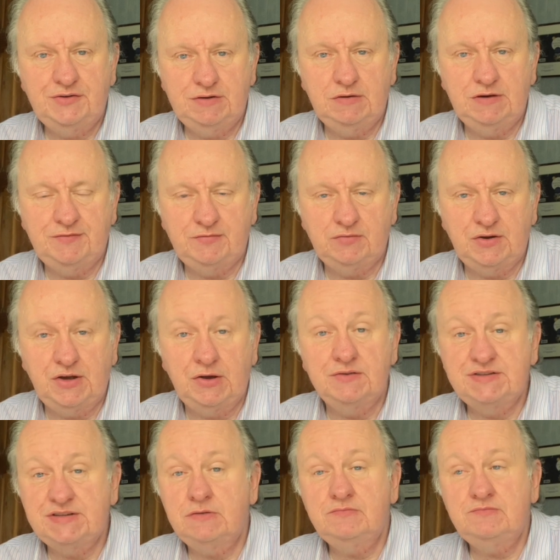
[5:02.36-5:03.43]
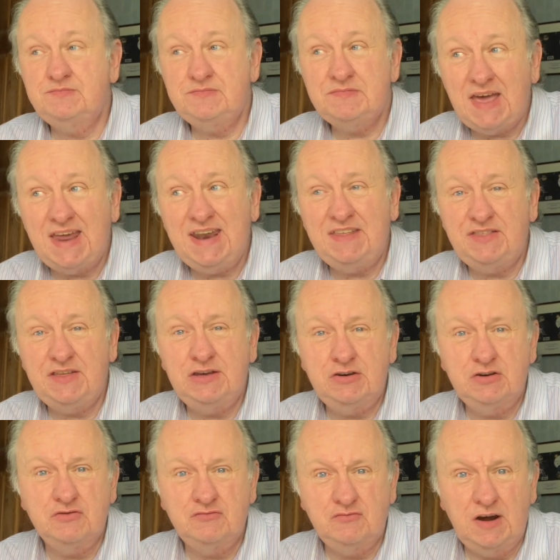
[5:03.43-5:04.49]
do it for you. So anything you
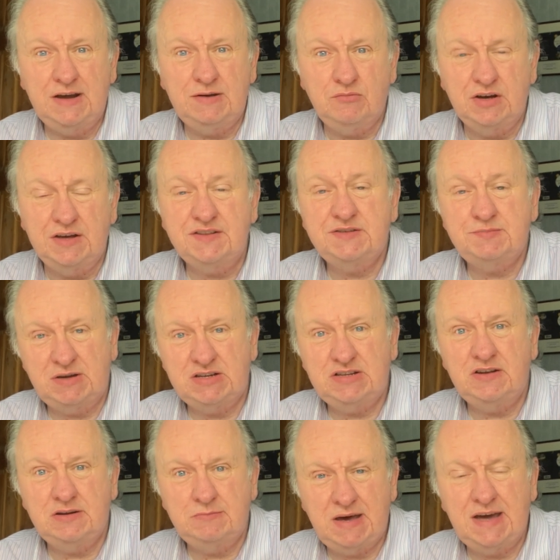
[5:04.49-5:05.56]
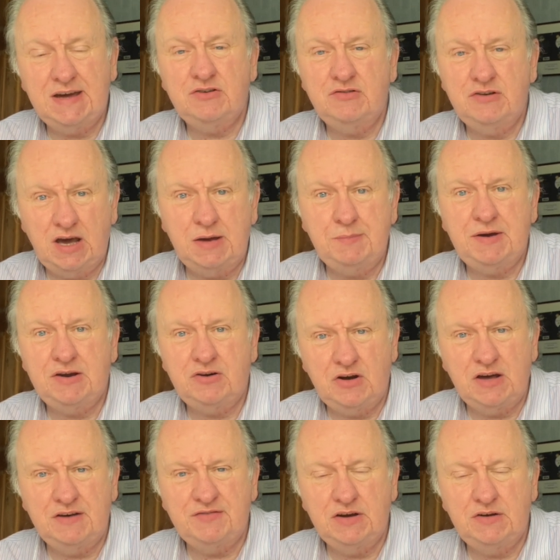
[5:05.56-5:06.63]
can write with, especially on a Mac or an iPad or
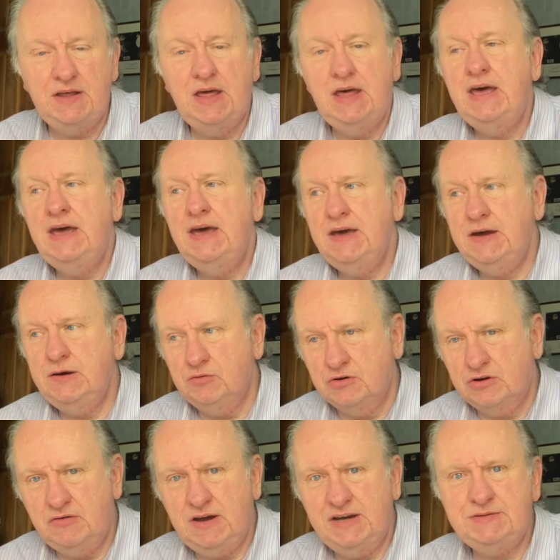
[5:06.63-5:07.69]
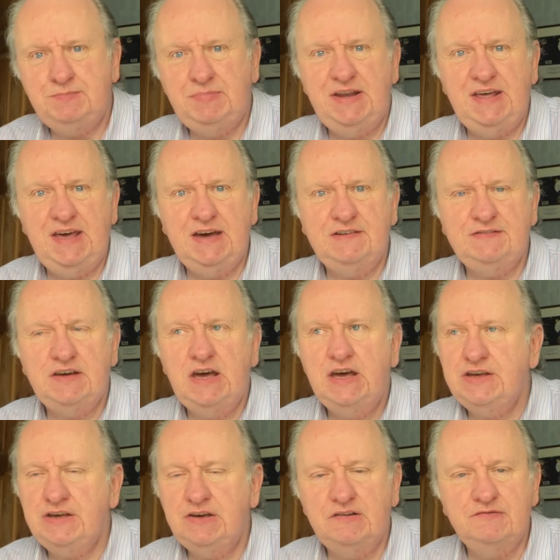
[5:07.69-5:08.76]
an iPhone, it will create a PDF.
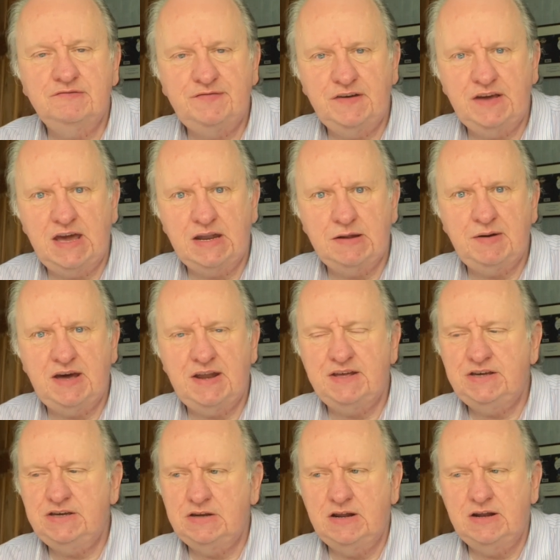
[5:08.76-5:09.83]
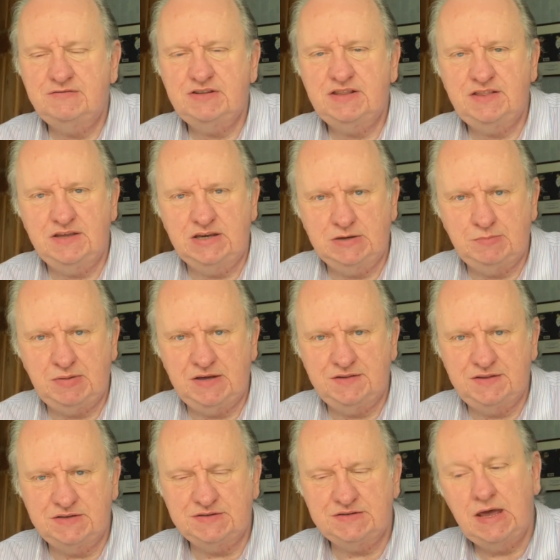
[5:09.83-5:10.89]
You can forget about it. You don't have to think about
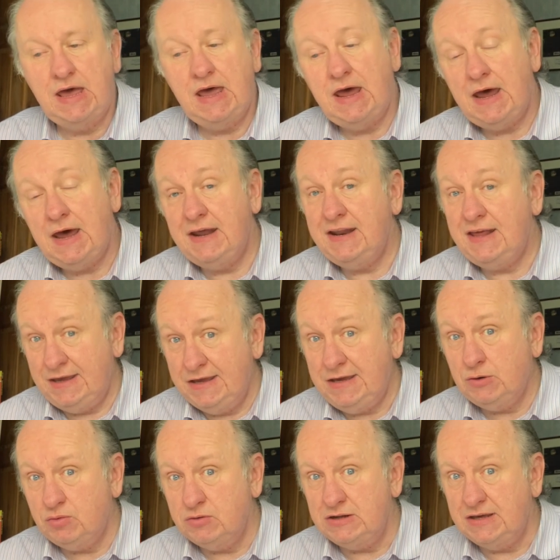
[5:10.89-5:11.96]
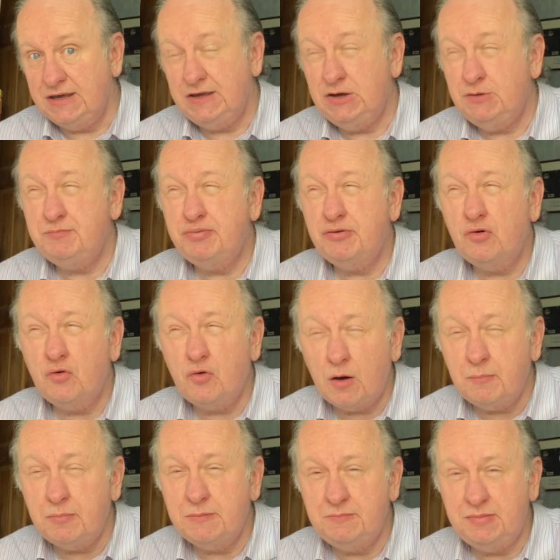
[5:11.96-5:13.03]
this. And equally, you
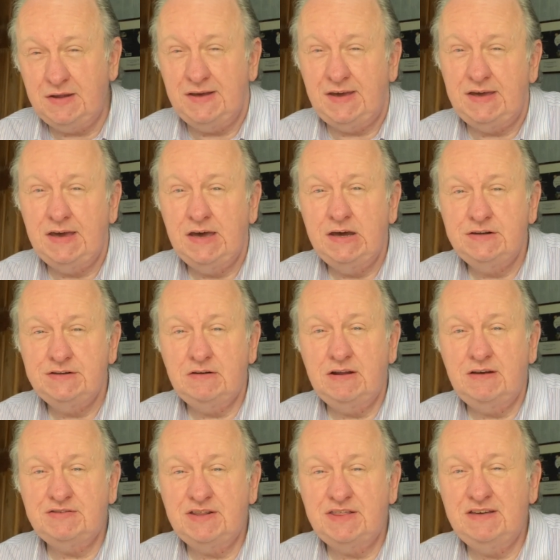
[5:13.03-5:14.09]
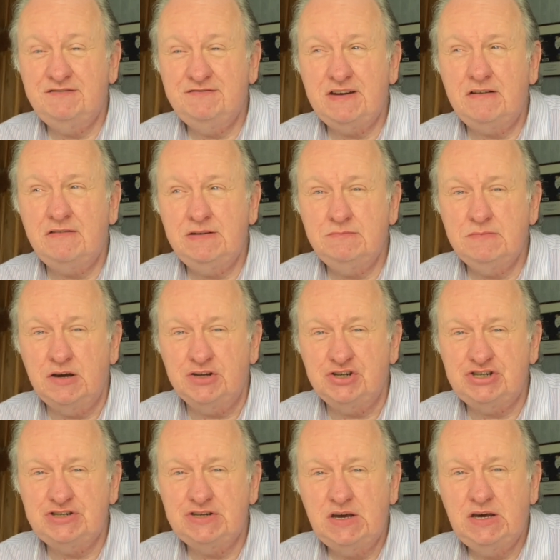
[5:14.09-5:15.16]
probably don't have to think very
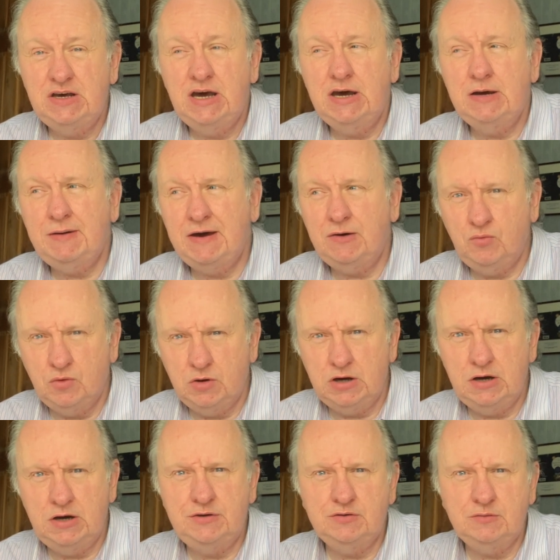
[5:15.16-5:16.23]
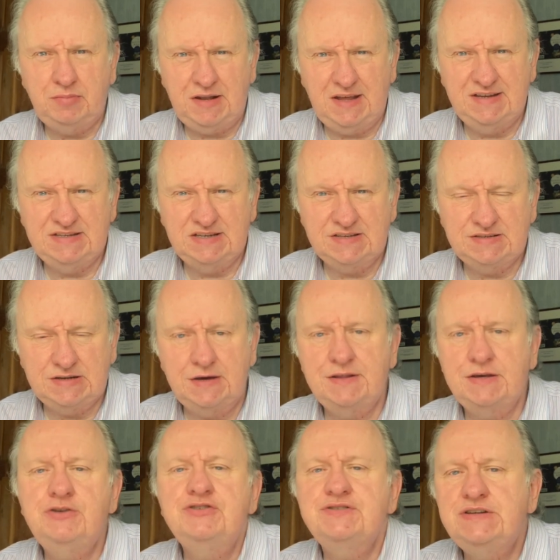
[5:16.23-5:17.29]
much about Word or plain text either.
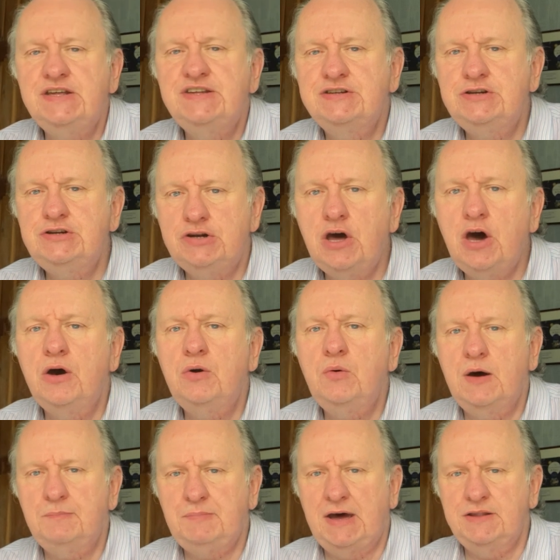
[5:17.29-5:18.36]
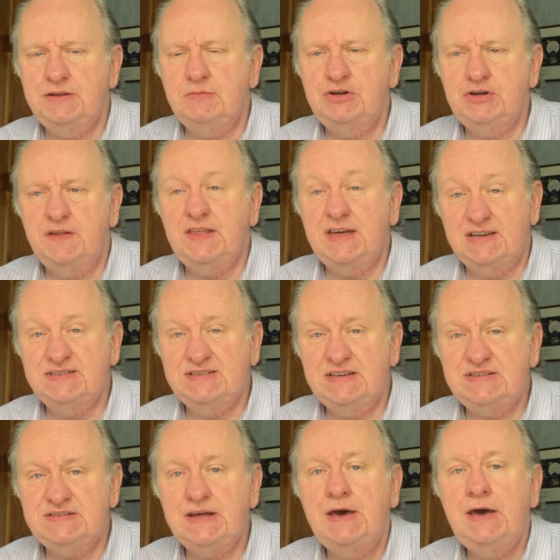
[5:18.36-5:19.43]
You just need to know about them and know they
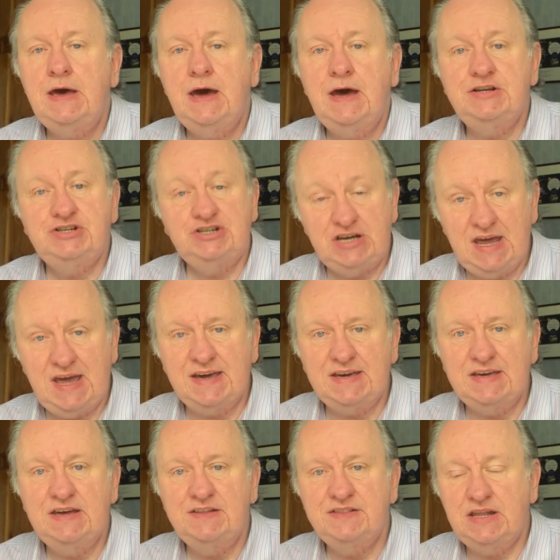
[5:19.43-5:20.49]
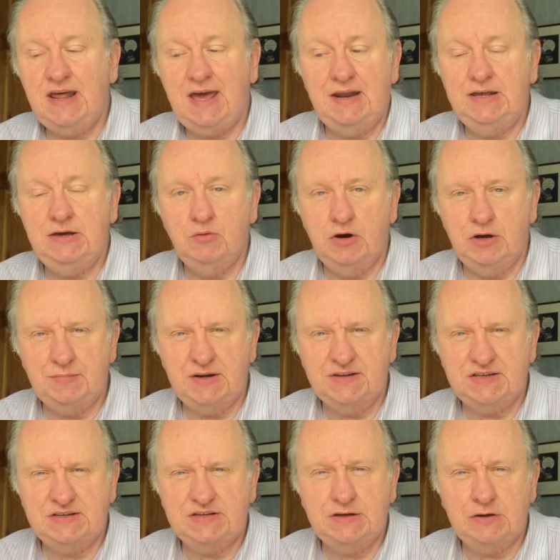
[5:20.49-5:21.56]
exist and check that any word
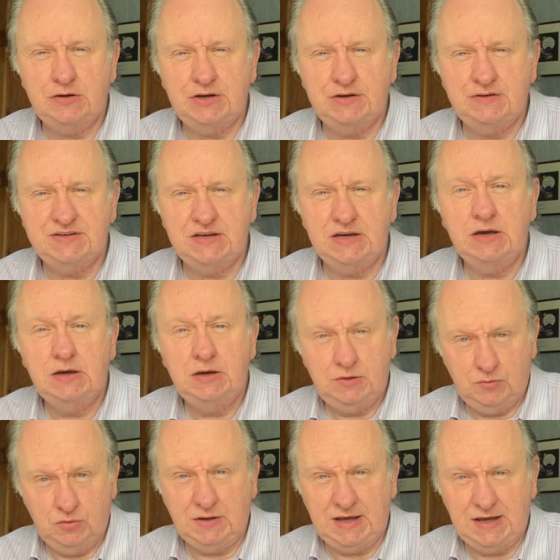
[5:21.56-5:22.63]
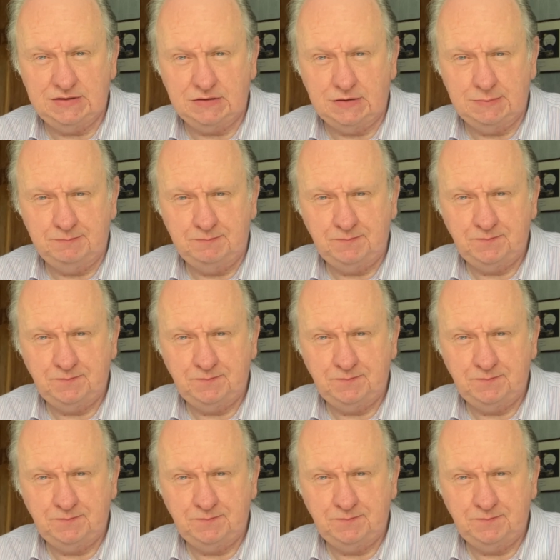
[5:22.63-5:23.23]
processor you're using will handle them.